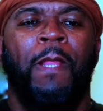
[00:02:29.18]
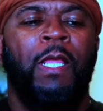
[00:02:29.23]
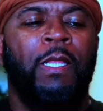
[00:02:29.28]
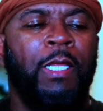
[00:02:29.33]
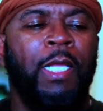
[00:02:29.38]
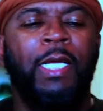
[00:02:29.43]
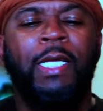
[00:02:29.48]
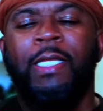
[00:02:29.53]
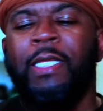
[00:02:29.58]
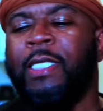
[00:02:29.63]

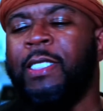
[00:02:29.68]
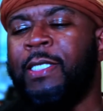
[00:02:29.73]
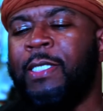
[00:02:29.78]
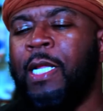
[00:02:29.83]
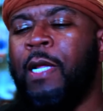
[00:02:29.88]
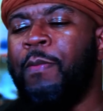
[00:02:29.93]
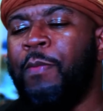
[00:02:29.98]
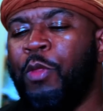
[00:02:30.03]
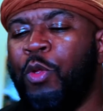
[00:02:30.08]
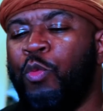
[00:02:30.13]
Look at the
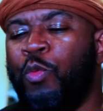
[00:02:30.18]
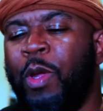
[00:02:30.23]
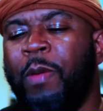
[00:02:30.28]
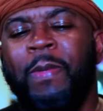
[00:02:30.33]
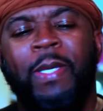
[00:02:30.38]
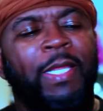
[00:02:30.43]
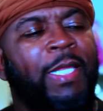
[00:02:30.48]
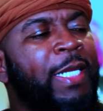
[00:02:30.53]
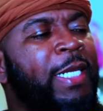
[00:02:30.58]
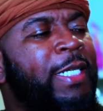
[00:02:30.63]
some of the
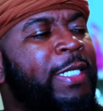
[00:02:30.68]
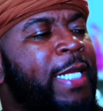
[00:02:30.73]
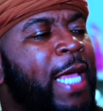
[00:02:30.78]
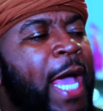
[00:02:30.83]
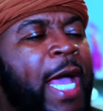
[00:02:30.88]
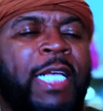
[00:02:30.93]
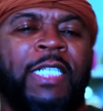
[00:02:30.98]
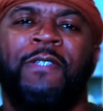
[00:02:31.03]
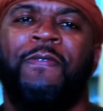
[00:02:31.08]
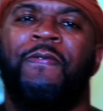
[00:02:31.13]
women these
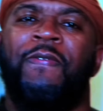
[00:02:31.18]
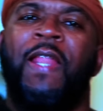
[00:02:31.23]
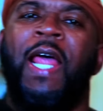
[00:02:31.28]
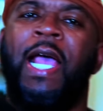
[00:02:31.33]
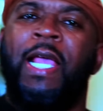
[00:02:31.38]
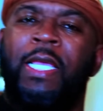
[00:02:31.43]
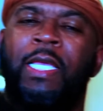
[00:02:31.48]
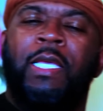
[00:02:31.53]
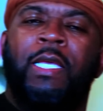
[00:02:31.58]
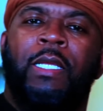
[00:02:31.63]
guys
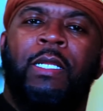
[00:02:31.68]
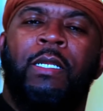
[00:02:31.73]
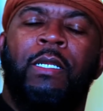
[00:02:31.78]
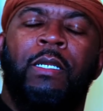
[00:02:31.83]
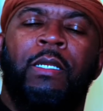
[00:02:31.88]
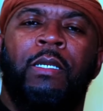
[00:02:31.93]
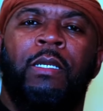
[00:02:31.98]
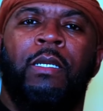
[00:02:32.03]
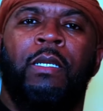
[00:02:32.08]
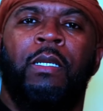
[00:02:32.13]
fly in
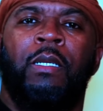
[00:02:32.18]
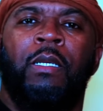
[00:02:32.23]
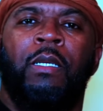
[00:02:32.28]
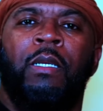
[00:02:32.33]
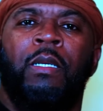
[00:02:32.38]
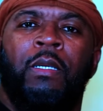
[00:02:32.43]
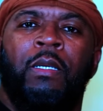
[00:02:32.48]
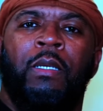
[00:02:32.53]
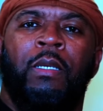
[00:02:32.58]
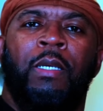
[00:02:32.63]

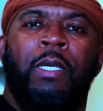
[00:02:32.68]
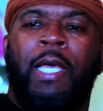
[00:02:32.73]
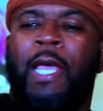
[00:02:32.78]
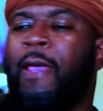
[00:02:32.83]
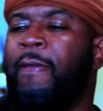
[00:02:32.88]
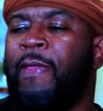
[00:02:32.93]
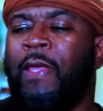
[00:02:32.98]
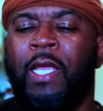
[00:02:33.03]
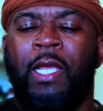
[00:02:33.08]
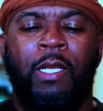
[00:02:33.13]

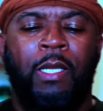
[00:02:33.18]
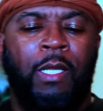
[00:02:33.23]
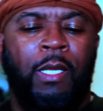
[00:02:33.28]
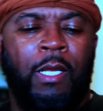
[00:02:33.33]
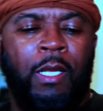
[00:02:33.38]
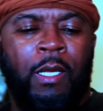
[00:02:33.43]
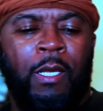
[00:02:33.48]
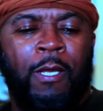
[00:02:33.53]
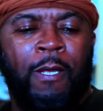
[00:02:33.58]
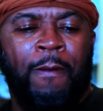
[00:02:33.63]
and then
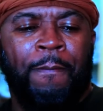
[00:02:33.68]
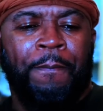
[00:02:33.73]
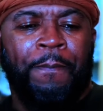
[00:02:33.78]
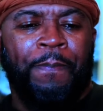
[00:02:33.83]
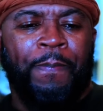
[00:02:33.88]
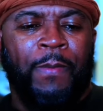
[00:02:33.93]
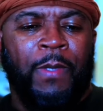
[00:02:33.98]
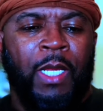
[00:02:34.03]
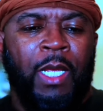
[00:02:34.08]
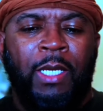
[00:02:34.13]

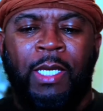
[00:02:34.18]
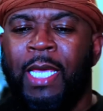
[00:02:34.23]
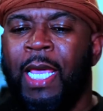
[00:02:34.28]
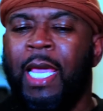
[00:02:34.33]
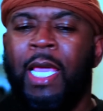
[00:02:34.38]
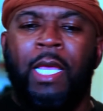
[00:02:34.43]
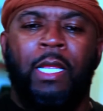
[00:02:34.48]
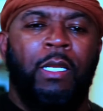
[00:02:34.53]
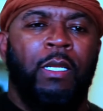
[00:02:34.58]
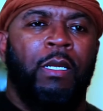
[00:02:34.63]

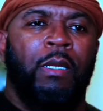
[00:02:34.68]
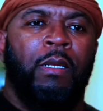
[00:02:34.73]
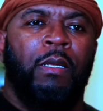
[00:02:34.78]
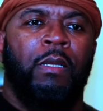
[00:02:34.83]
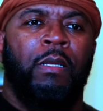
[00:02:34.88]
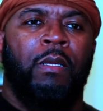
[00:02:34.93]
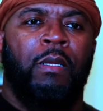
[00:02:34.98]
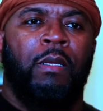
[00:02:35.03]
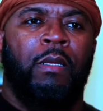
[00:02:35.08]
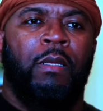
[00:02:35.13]
can't
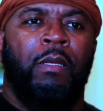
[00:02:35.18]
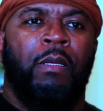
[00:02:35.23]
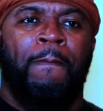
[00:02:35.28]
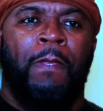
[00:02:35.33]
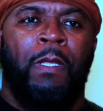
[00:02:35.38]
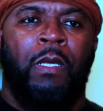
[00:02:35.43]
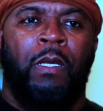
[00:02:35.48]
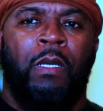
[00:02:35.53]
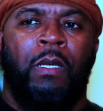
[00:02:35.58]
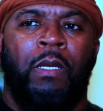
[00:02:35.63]

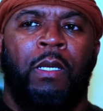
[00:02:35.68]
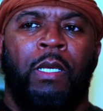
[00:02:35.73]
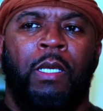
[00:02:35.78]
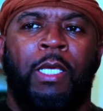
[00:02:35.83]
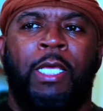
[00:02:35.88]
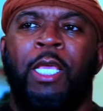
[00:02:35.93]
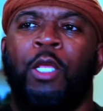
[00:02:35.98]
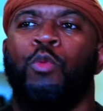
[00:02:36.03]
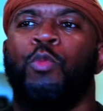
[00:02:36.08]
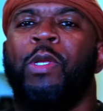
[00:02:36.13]

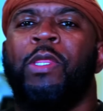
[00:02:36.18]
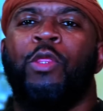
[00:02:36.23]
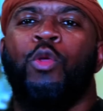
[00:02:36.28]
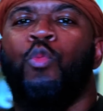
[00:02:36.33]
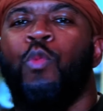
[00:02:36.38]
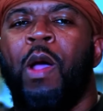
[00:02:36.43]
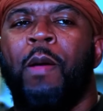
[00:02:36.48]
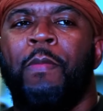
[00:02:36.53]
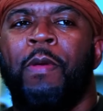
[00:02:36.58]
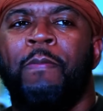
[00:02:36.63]
get with the
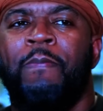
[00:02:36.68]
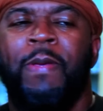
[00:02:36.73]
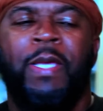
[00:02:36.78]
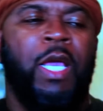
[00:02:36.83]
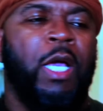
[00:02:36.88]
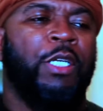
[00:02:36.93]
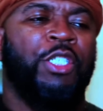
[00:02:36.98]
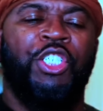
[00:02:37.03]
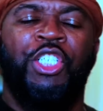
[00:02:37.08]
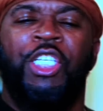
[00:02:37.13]
woman
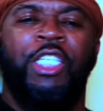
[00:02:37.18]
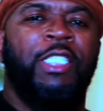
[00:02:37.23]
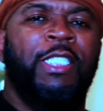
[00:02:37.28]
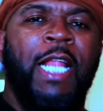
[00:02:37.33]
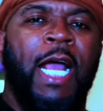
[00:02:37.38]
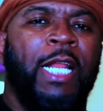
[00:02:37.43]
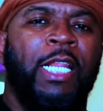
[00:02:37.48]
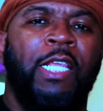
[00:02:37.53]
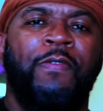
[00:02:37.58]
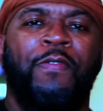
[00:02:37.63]
because she's
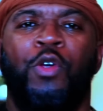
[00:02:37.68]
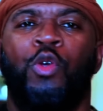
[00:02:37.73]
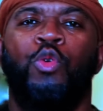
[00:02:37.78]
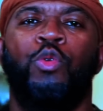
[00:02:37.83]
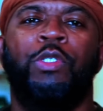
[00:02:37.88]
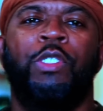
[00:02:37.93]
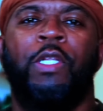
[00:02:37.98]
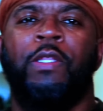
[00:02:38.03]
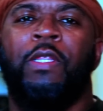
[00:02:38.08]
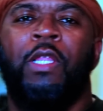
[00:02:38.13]
not even who
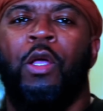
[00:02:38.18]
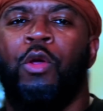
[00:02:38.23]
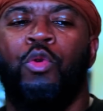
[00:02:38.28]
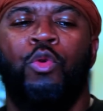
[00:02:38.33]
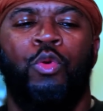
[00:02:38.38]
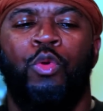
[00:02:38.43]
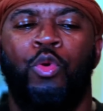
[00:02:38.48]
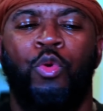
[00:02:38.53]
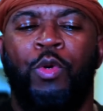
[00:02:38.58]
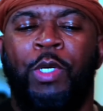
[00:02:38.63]

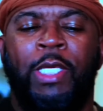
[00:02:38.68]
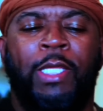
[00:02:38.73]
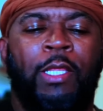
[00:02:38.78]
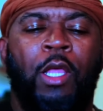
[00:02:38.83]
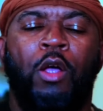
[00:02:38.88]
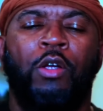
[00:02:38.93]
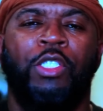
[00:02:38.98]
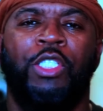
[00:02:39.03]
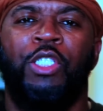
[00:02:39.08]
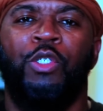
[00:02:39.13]
he
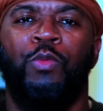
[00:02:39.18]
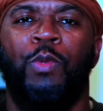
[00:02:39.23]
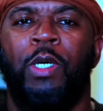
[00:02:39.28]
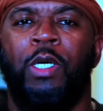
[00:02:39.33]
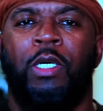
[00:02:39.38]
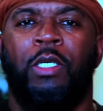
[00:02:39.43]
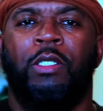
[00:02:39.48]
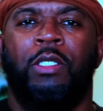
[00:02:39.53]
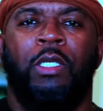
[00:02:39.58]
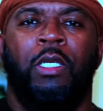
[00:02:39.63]
thought she
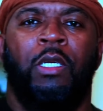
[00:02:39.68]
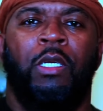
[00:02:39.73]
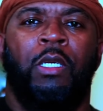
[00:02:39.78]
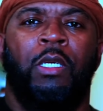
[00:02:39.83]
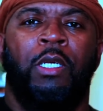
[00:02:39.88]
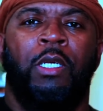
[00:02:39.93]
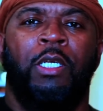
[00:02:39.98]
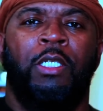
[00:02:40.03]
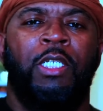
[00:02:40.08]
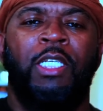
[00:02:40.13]
was.
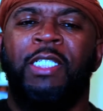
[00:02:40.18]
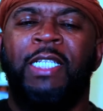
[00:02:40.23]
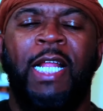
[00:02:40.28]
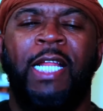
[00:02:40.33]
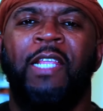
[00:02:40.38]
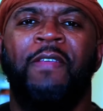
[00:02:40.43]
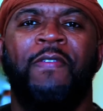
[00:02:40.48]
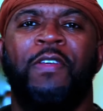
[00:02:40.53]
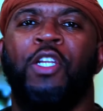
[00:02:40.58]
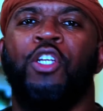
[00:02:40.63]
She's
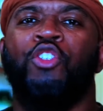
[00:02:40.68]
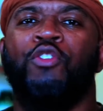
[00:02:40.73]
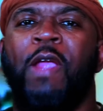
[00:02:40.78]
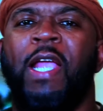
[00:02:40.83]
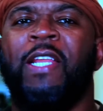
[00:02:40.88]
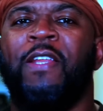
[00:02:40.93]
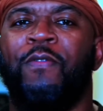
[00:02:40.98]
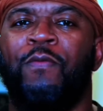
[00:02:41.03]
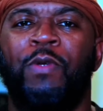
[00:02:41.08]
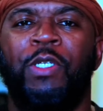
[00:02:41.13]
not even
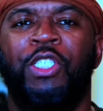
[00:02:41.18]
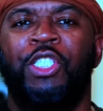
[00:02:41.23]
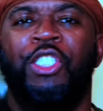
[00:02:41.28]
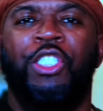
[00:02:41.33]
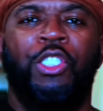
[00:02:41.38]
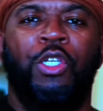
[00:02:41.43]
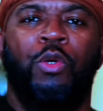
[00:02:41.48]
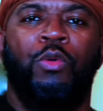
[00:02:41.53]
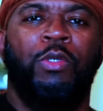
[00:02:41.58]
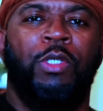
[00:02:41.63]
attractive when she
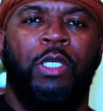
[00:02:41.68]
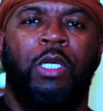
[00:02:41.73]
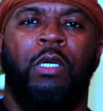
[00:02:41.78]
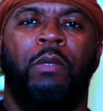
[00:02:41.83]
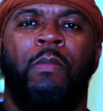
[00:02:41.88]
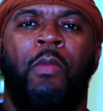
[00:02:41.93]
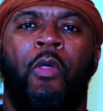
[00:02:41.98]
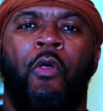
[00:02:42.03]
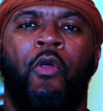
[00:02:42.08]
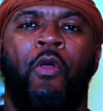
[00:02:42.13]
shows
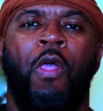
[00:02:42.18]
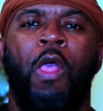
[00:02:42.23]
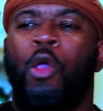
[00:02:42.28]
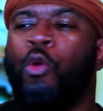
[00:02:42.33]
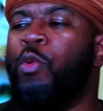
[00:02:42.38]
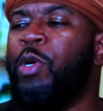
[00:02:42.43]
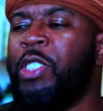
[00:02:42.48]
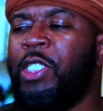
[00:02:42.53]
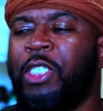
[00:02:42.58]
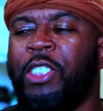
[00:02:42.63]
up.
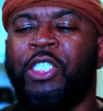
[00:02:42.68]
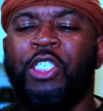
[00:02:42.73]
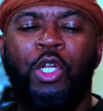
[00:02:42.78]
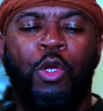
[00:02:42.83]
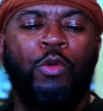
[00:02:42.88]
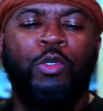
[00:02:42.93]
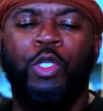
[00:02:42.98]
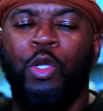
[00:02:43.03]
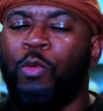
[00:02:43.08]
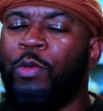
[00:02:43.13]
What she
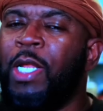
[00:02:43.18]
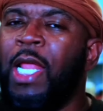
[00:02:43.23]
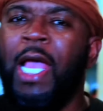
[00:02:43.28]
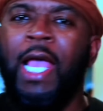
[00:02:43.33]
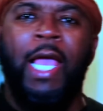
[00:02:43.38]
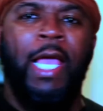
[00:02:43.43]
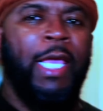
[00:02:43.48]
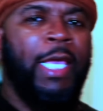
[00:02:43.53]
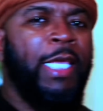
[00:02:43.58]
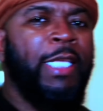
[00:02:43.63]
shows
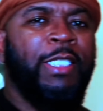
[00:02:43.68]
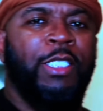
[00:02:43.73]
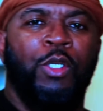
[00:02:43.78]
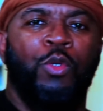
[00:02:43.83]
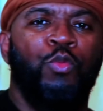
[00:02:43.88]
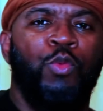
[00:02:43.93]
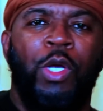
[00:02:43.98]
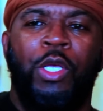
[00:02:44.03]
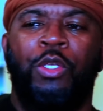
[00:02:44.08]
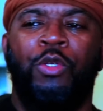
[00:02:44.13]
online
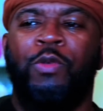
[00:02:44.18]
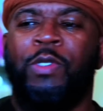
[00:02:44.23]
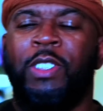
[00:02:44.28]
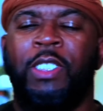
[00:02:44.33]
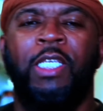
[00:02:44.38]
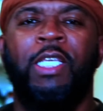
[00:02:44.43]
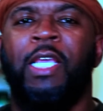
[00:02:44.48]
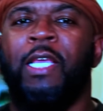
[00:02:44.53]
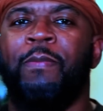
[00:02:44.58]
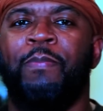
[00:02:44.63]
isn't what you
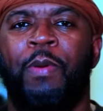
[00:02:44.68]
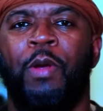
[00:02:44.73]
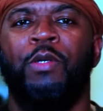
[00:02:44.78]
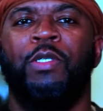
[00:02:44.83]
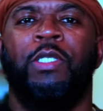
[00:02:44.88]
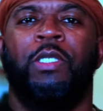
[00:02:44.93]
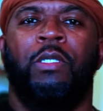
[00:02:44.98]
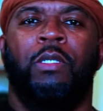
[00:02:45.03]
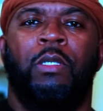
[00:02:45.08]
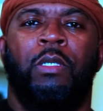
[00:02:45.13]
see in
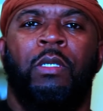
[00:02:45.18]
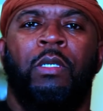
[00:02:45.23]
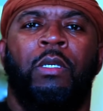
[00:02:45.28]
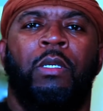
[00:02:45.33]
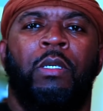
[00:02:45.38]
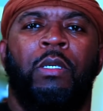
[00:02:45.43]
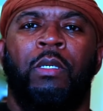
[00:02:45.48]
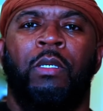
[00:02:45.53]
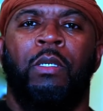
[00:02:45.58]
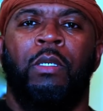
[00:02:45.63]
person.
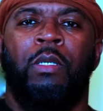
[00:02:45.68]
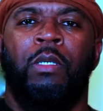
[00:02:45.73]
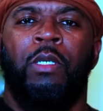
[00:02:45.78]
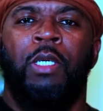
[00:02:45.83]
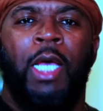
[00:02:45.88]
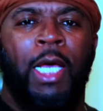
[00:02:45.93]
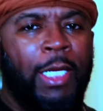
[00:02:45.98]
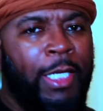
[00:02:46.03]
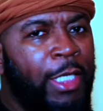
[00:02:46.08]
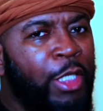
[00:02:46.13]

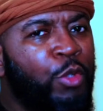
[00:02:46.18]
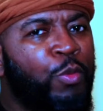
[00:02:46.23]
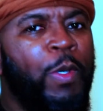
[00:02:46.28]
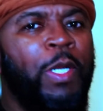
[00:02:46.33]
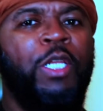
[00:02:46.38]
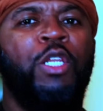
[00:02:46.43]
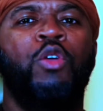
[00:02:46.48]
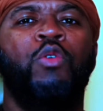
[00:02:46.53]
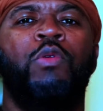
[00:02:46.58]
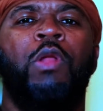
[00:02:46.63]
At least
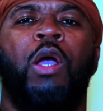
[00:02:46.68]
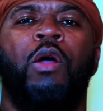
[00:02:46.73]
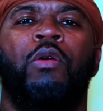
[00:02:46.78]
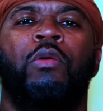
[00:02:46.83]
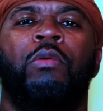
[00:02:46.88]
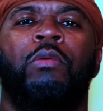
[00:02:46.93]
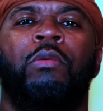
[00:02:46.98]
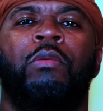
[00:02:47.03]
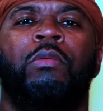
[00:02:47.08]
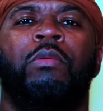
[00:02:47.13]
we do know.